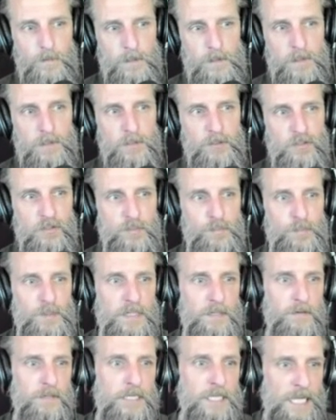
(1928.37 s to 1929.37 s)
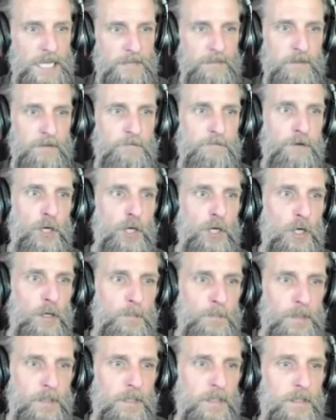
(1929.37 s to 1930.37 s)
Spirit in the
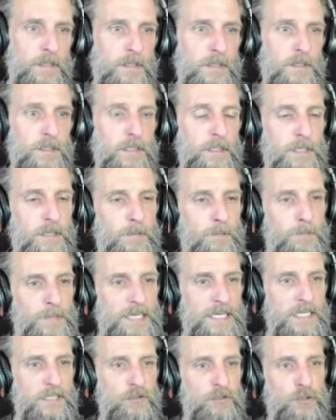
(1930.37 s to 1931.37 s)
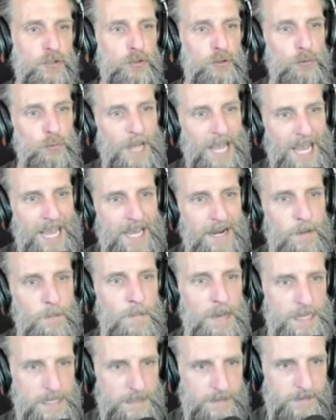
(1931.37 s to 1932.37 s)
verb means to
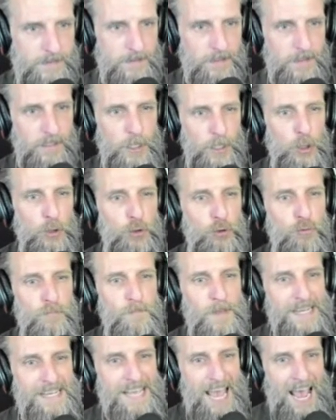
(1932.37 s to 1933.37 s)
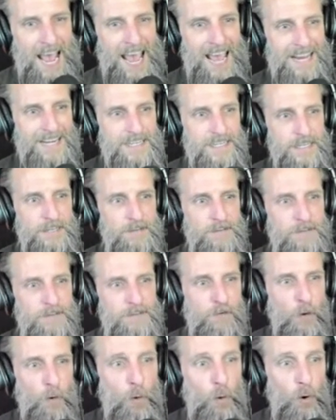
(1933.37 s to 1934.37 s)
animate, to make
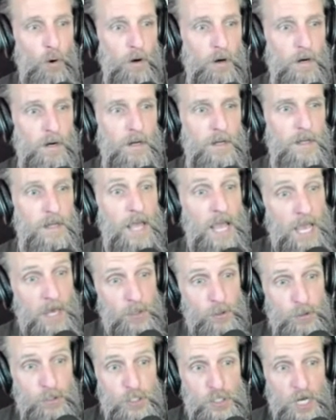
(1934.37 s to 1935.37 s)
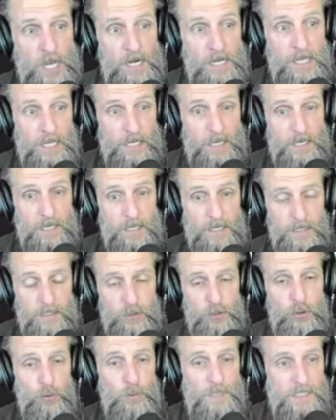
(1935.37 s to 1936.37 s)
active or energetic,
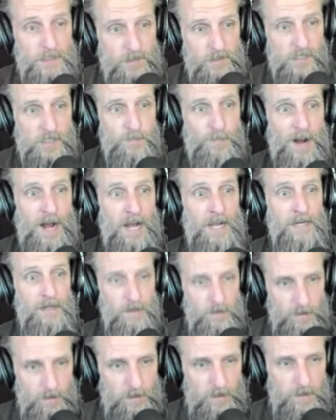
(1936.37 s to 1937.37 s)
to inspire.